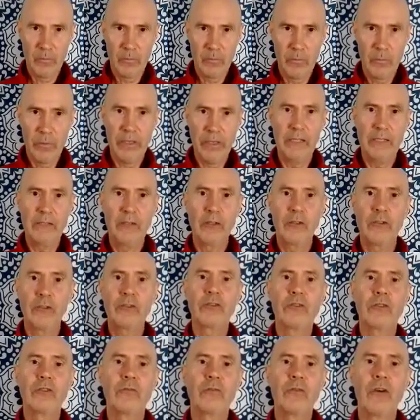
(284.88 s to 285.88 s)

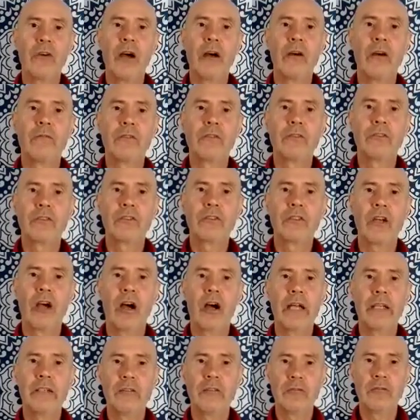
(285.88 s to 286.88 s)
penis, the va-
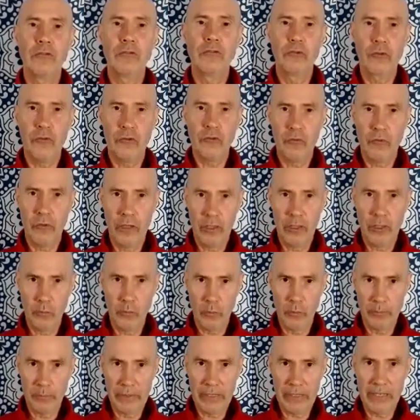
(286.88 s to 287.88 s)
vagina, and urethra
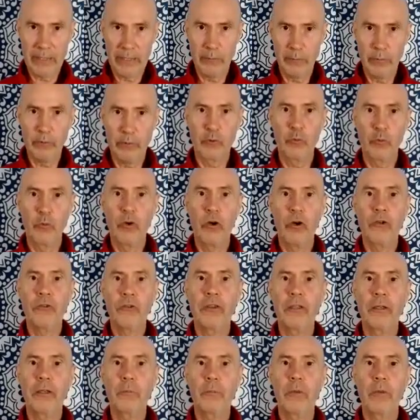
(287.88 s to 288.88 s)
will be able to
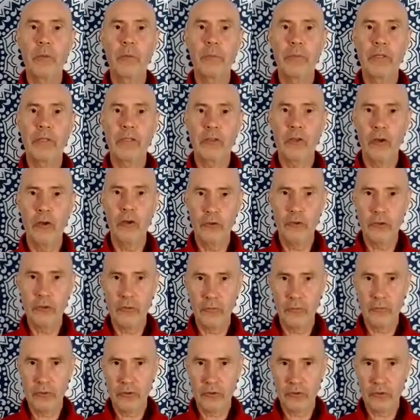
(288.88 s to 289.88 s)
earth it. But because
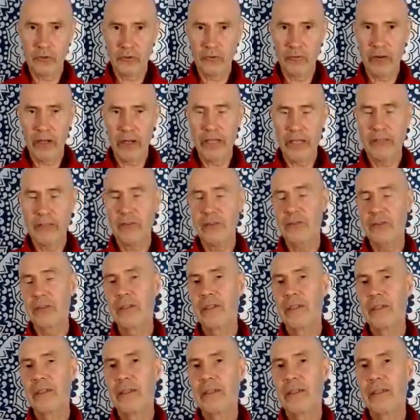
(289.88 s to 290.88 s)
of the stress
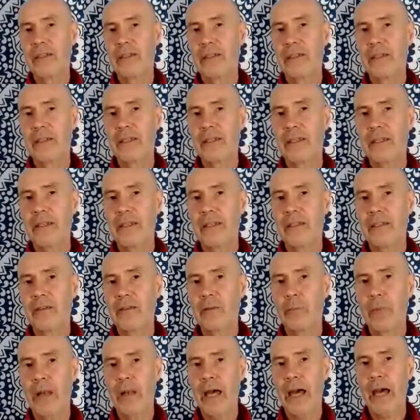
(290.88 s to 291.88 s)
in the
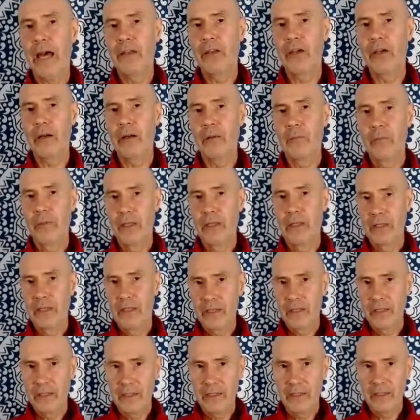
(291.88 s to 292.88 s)
bladder,
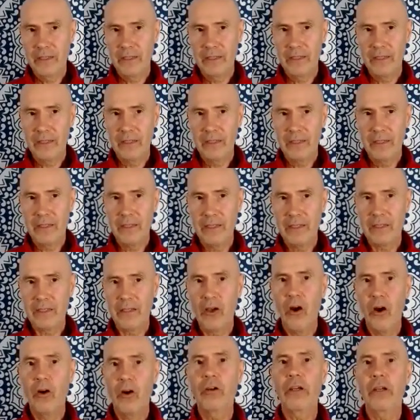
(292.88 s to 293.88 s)
it
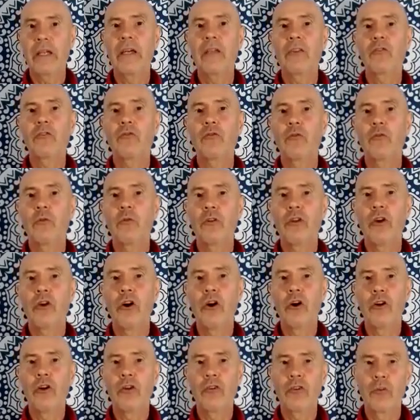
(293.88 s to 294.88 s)
can't get through and
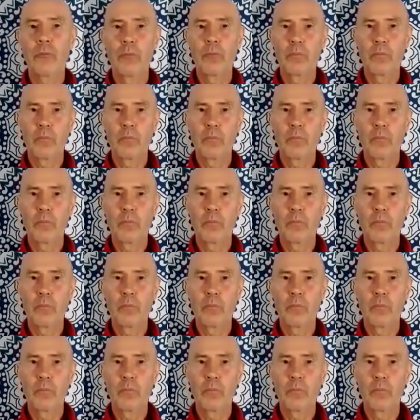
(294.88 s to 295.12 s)
earth.